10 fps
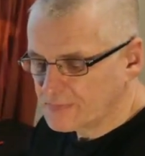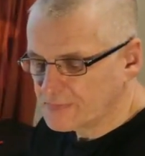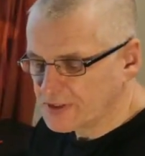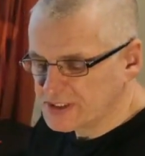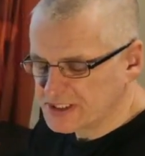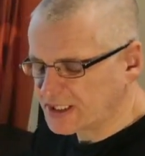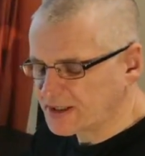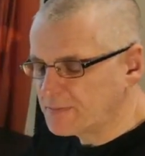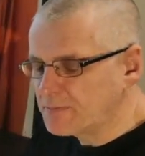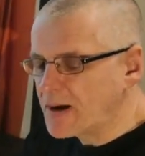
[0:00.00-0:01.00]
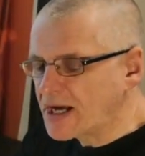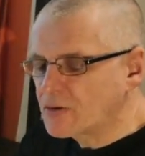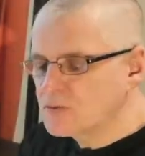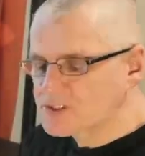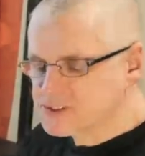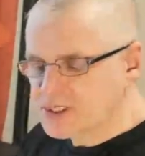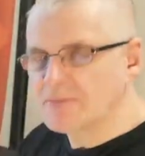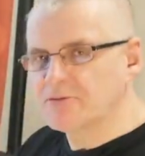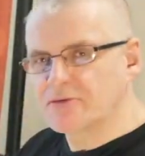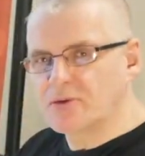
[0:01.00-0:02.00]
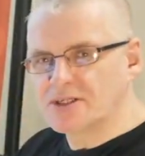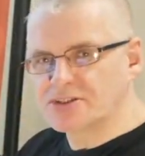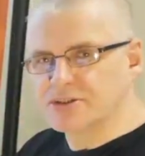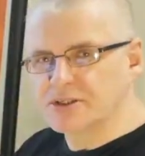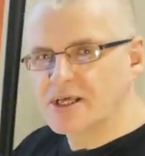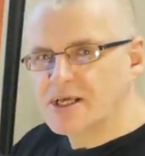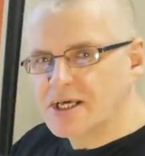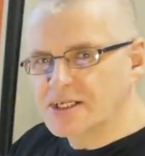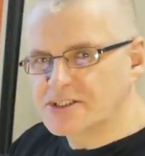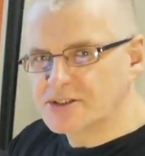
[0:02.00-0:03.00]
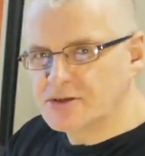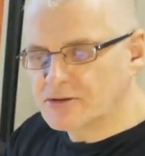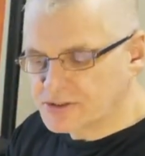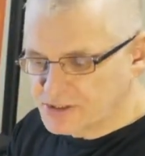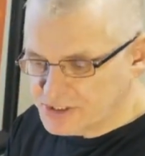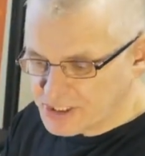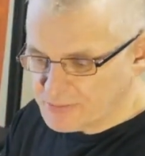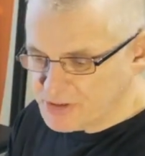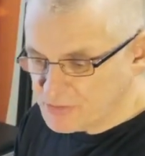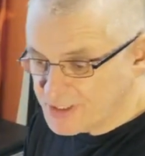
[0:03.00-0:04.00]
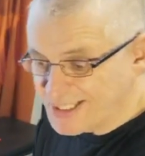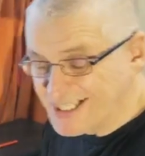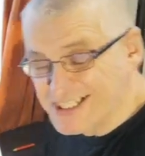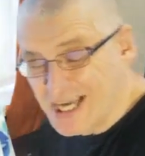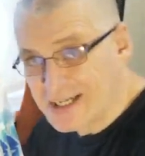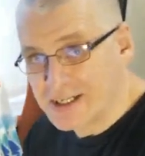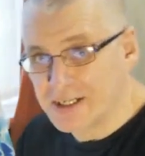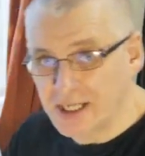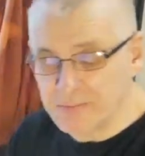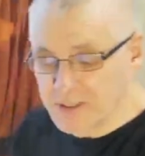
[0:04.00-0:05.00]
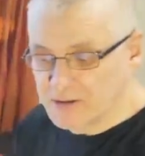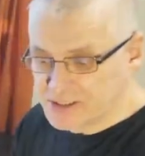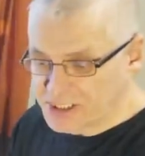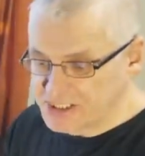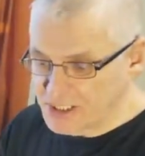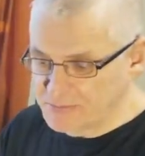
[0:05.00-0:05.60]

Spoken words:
this is like a backwards type of question. It's not the same as you'd get exactly in an ABRS exam,